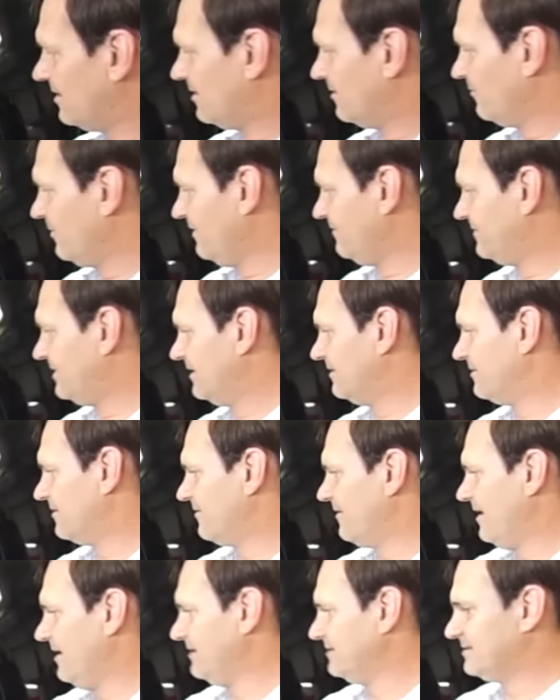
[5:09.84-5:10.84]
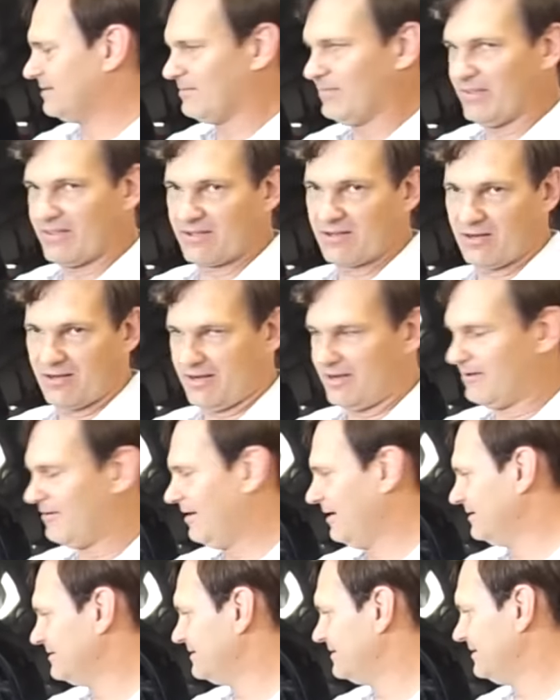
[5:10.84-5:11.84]
We've done already some of the
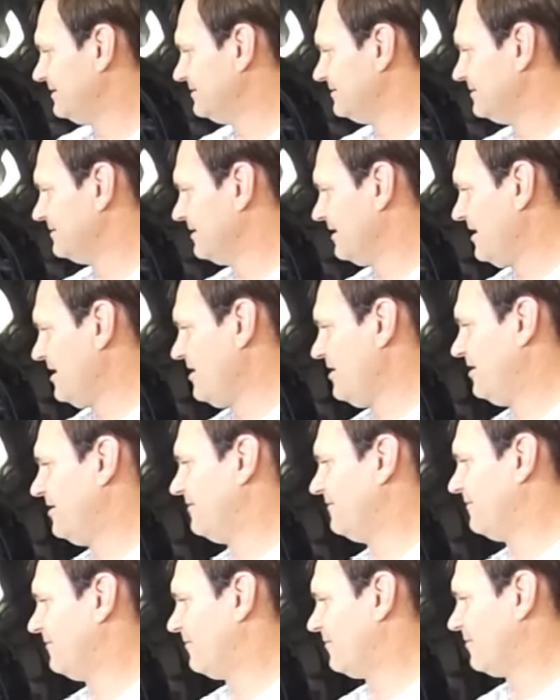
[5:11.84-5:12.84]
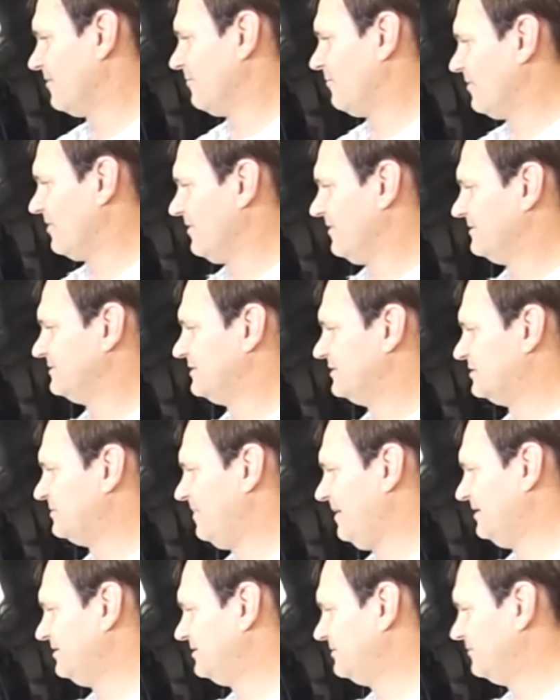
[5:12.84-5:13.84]
clearance here for where the
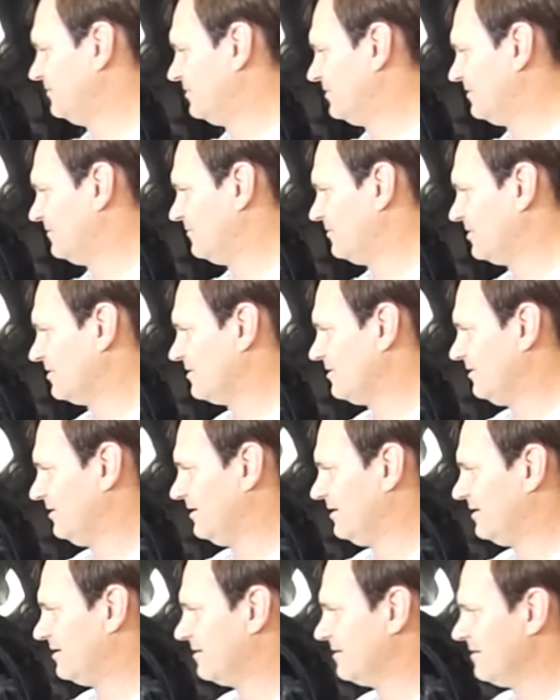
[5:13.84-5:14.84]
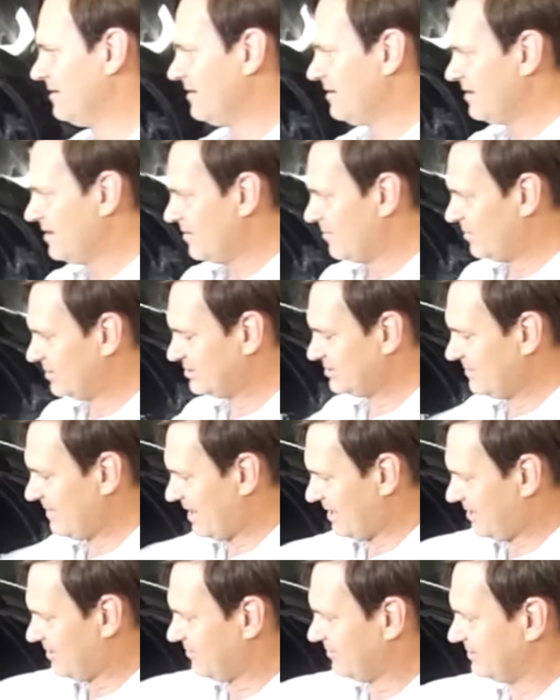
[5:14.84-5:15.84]
suspension will clear. But you
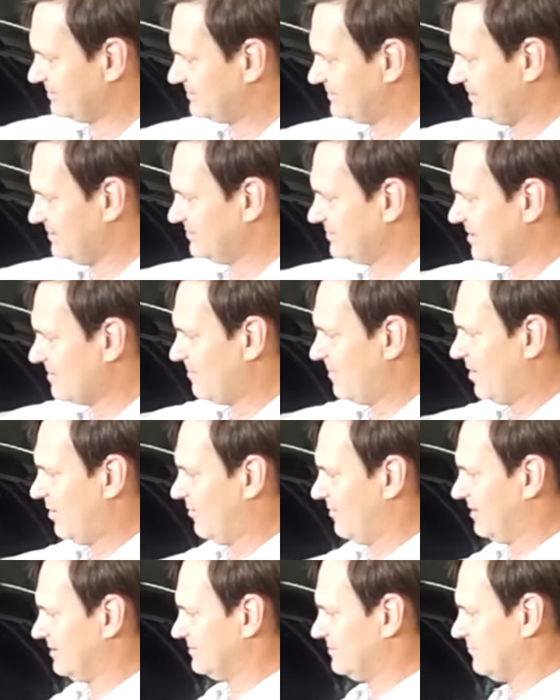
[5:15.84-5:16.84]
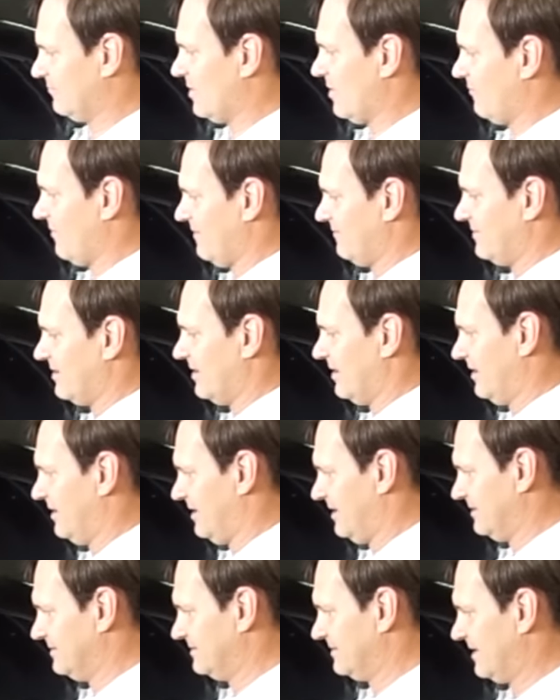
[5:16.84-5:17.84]
may notice these components, and what we've done
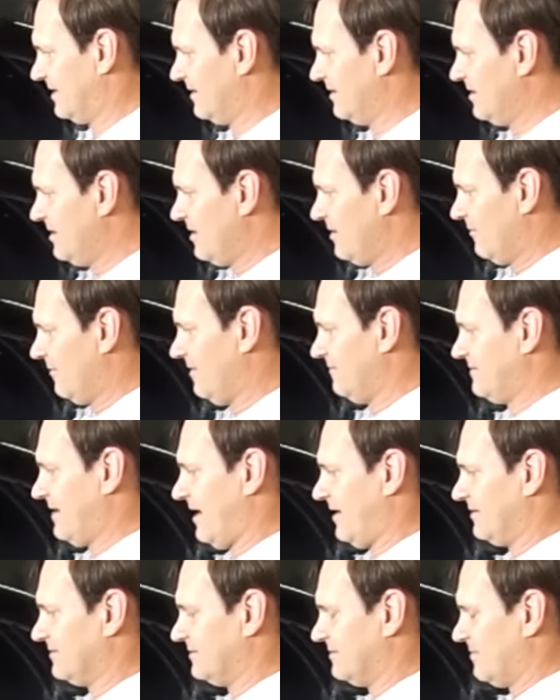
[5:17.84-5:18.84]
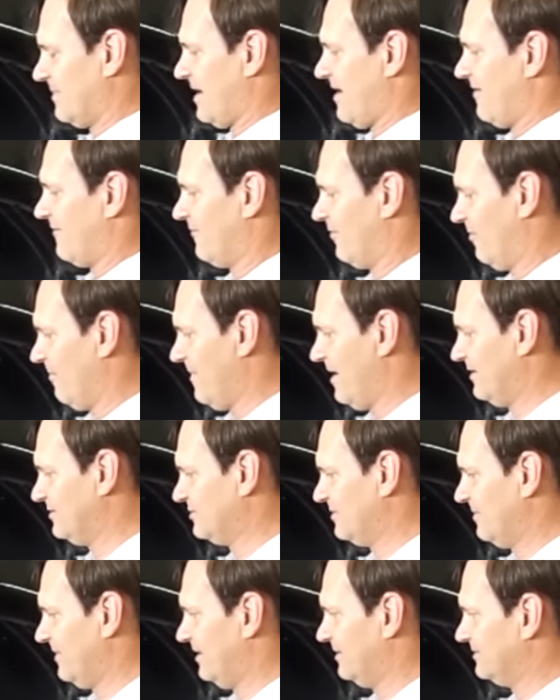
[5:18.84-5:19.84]
is we've taken some careful
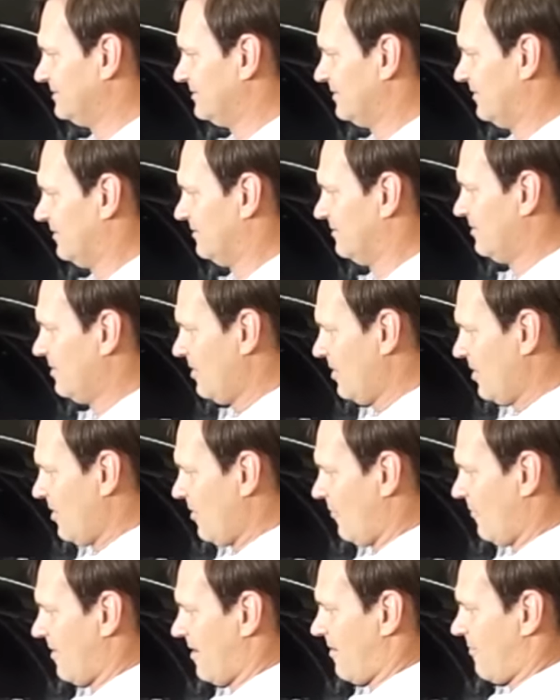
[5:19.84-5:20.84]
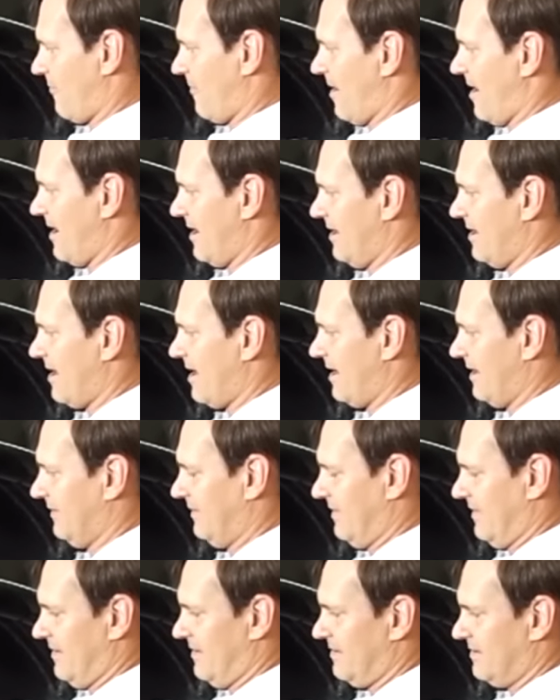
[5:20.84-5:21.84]
measurements on where our ride
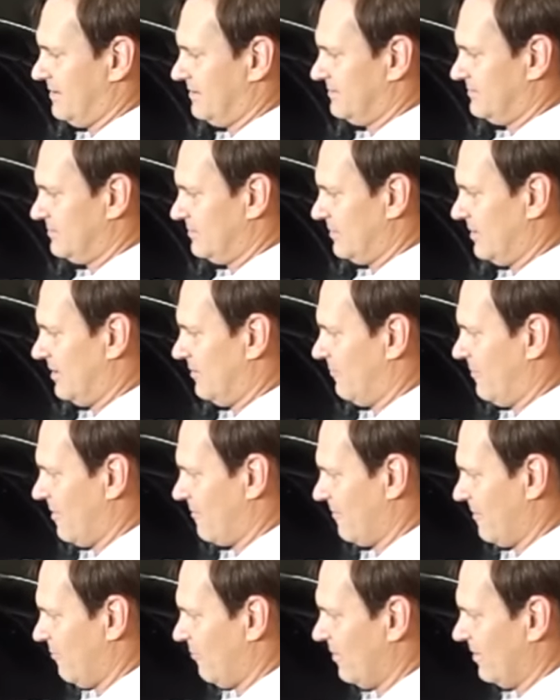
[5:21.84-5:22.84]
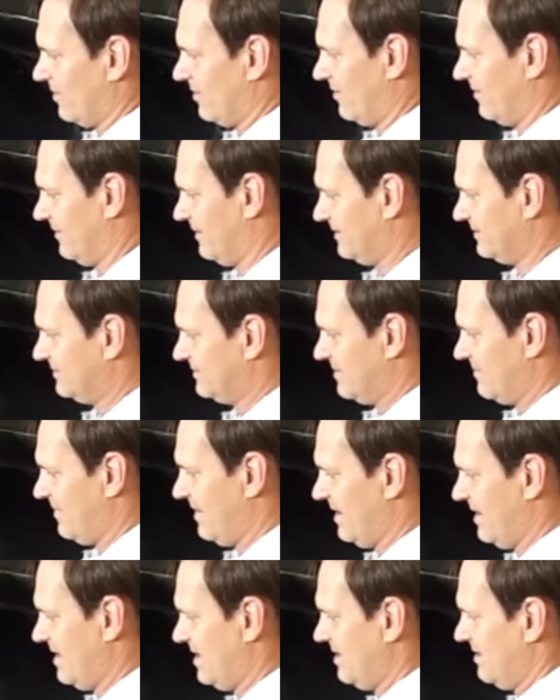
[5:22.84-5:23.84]
height is, where we want all this to
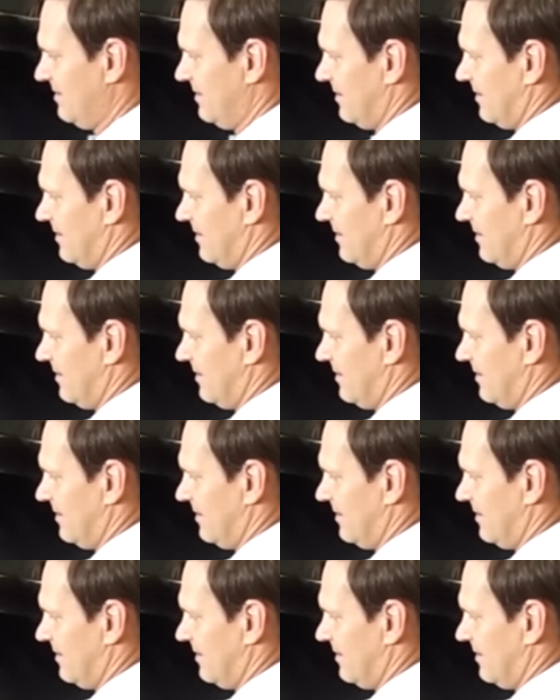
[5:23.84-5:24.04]
be.